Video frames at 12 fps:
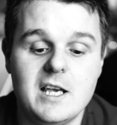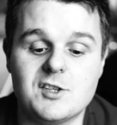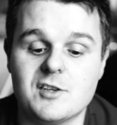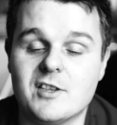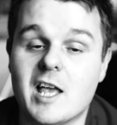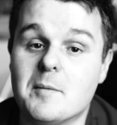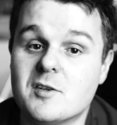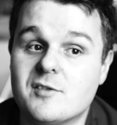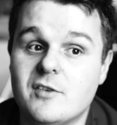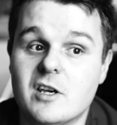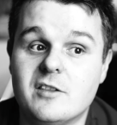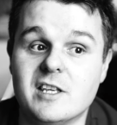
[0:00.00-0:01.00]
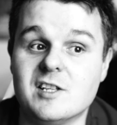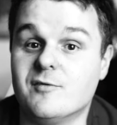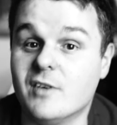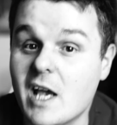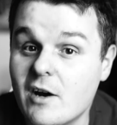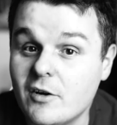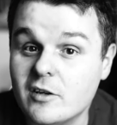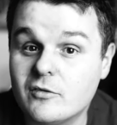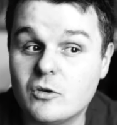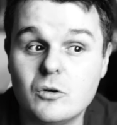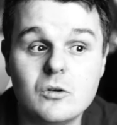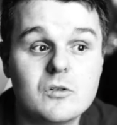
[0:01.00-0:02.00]
Southern Hemisphere, things vary, of
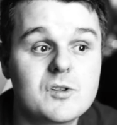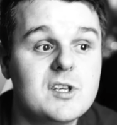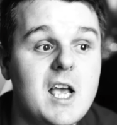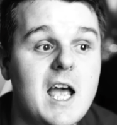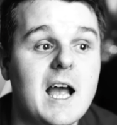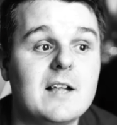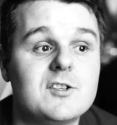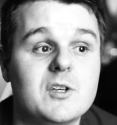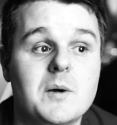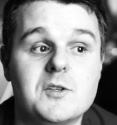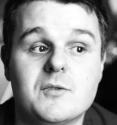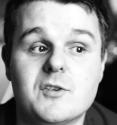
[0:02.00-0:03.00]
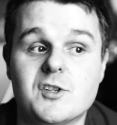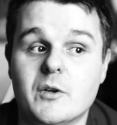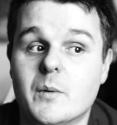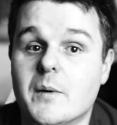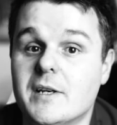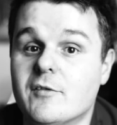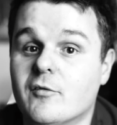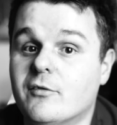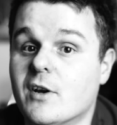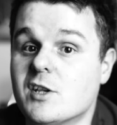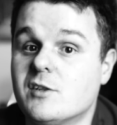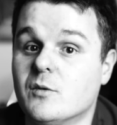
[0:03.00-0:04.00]
course, and so as a result, you know, different
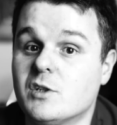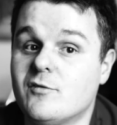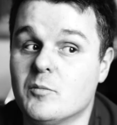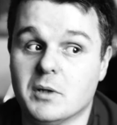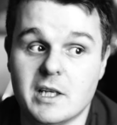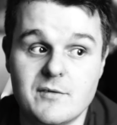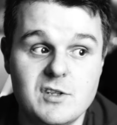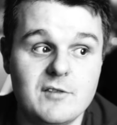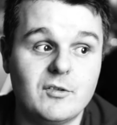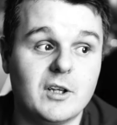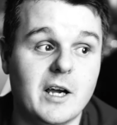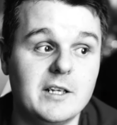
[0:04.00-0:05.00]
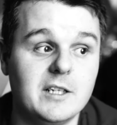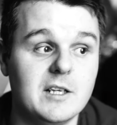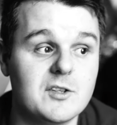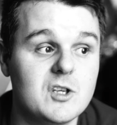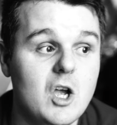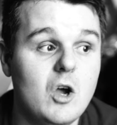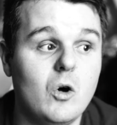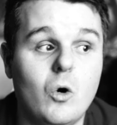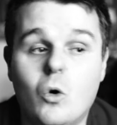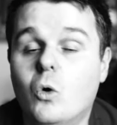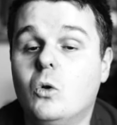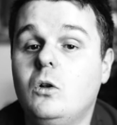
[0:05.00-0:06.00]
festivals, different beliefs, different ideas,
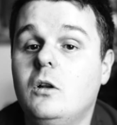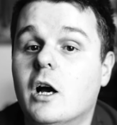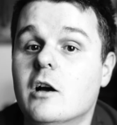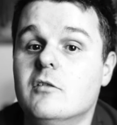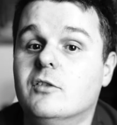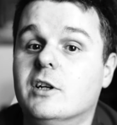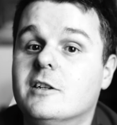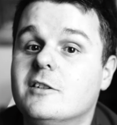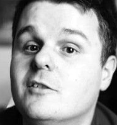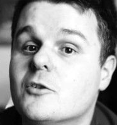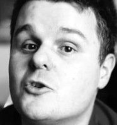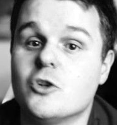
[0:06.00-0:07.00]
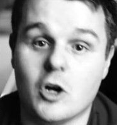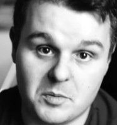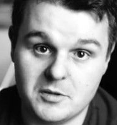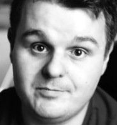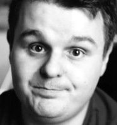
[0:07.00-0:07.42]
all over the shop.